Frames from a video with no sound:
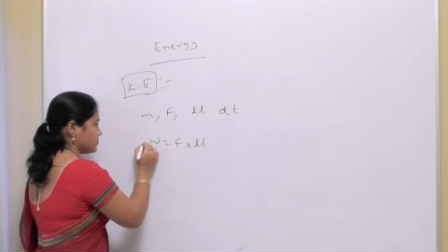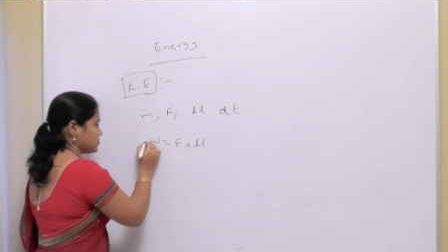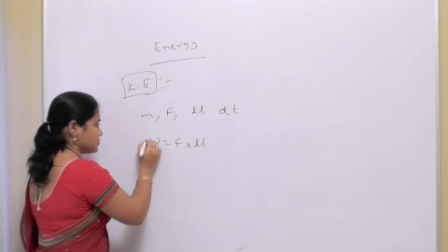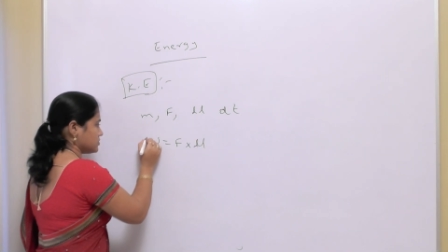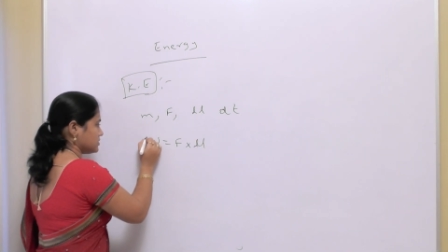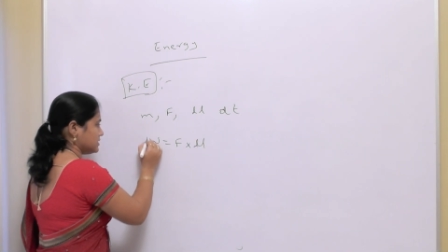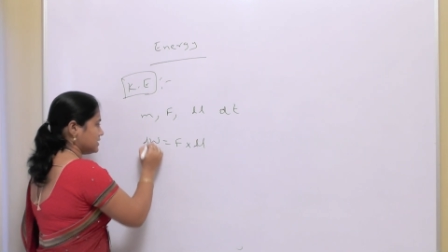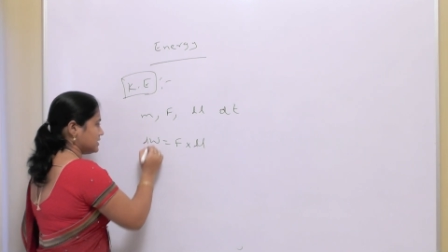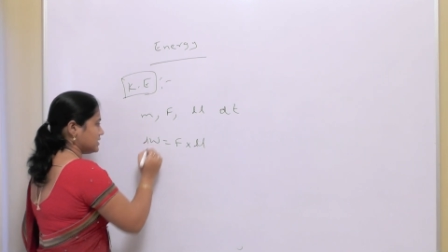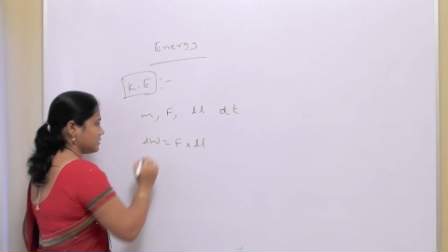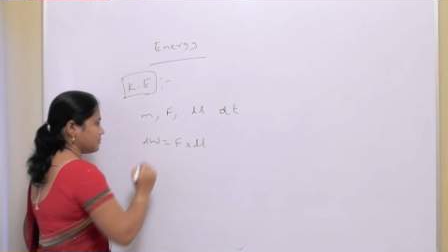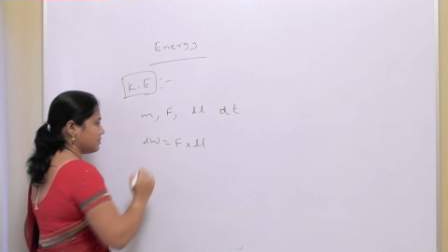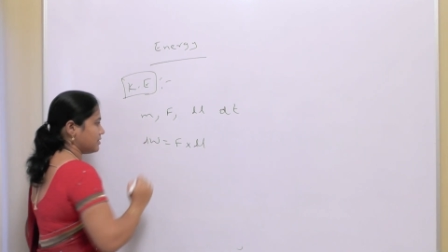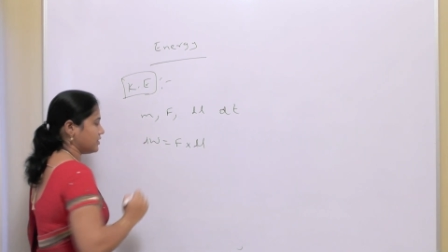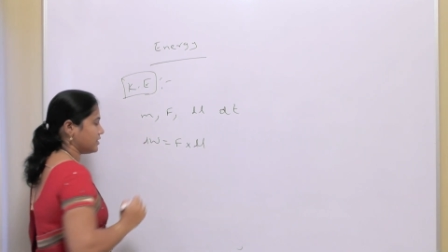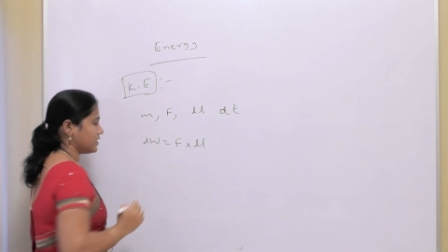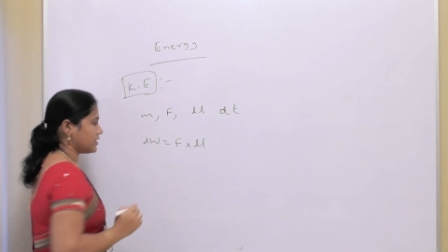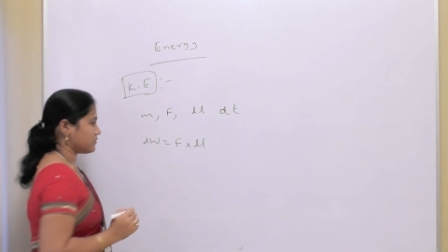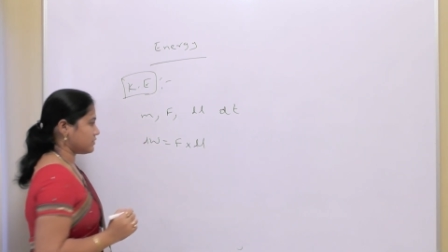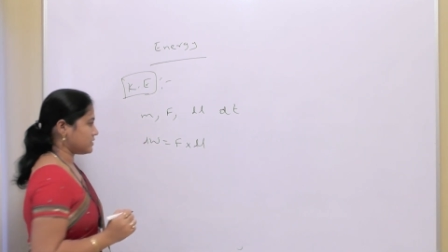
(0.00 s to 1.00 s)
So dw
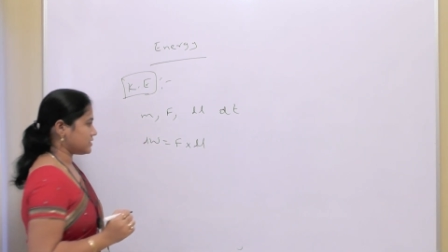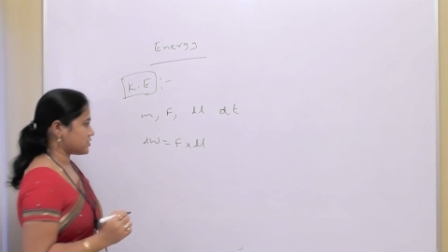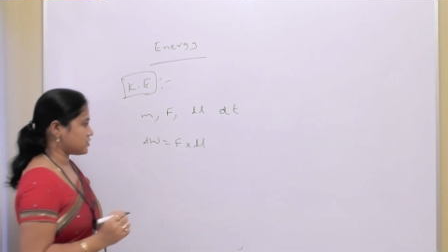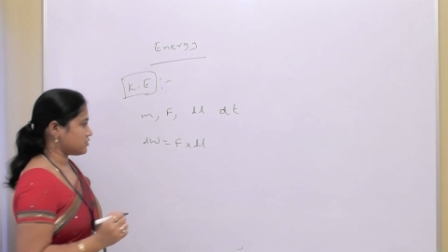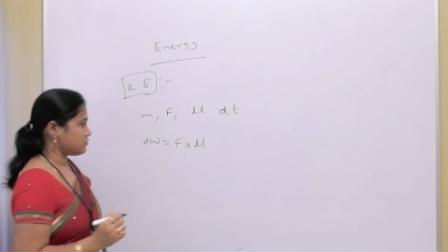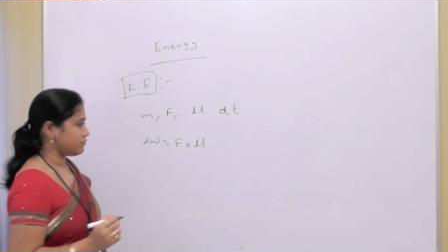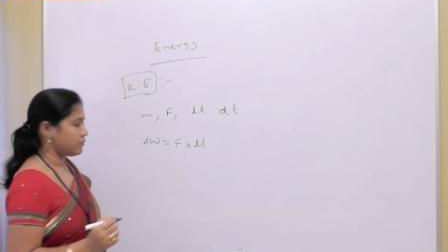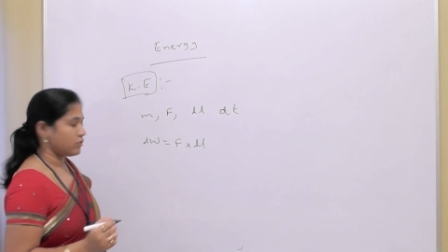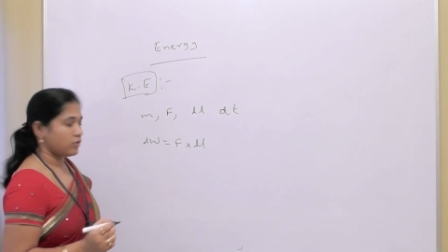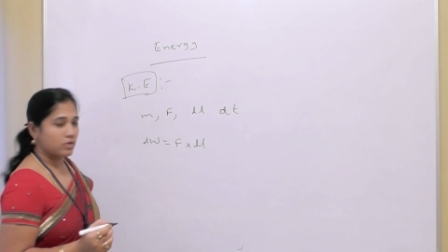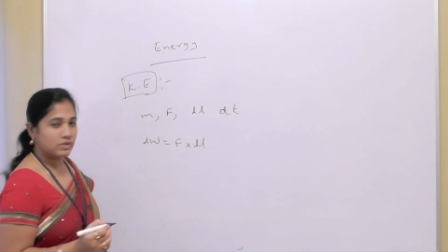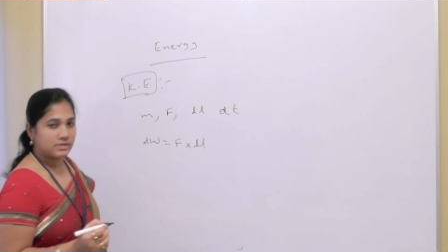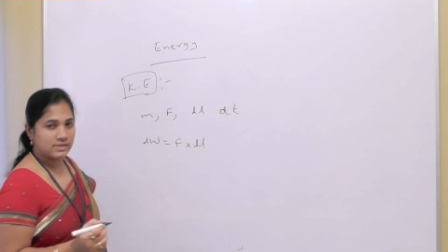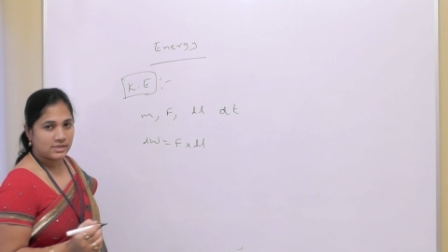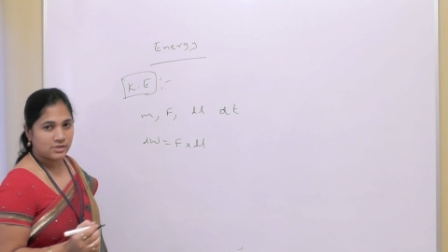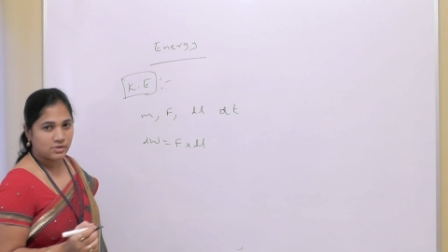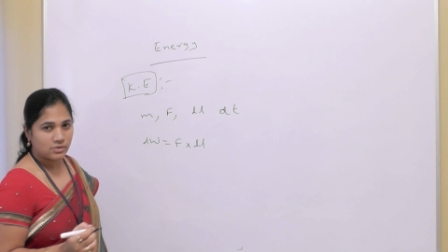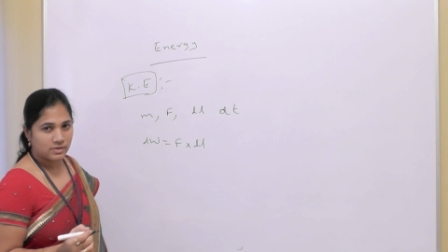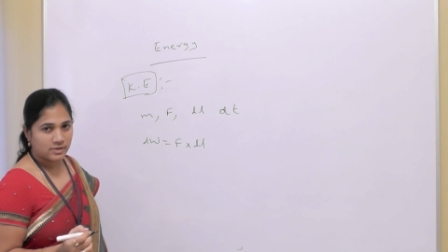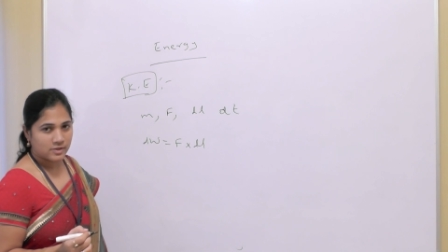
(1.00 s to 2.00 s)
equals to force
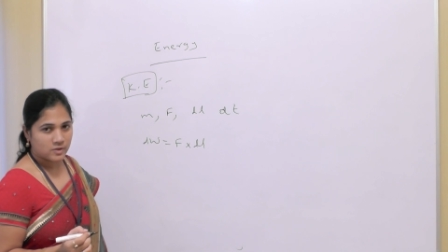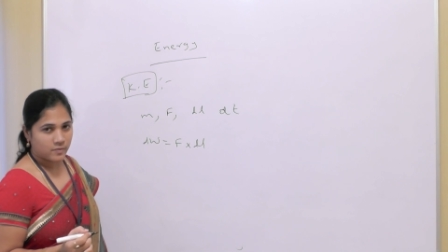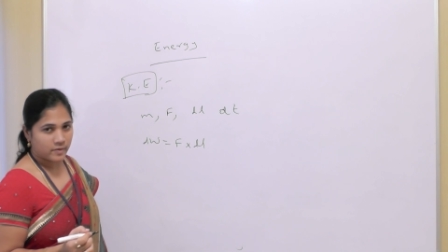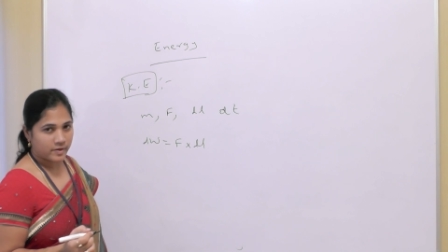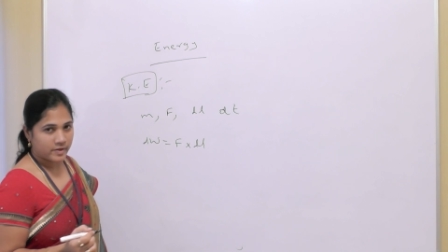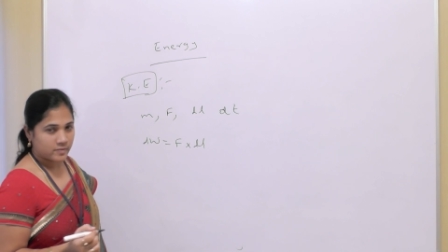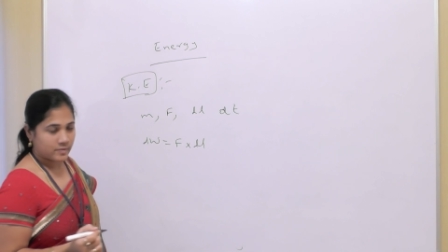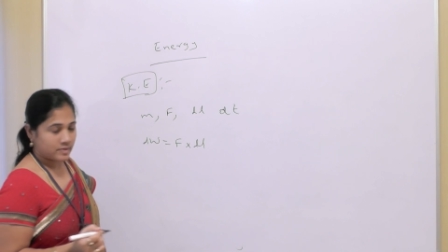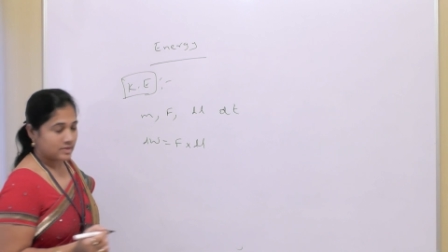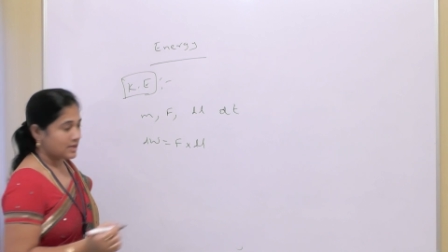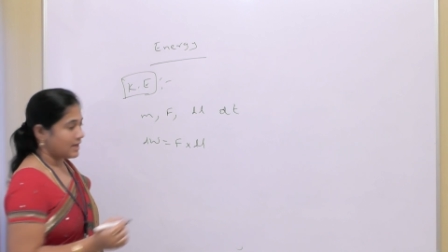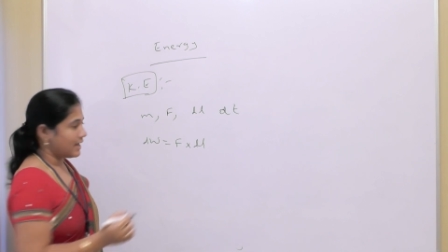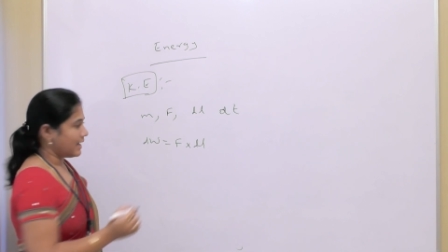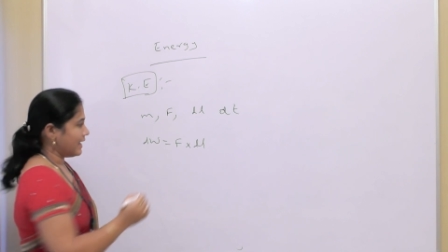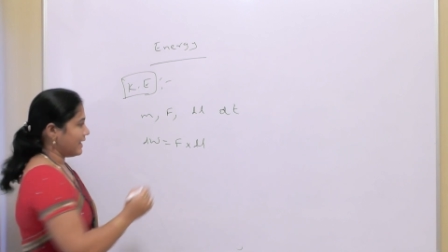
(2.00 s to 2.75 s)
into displacement.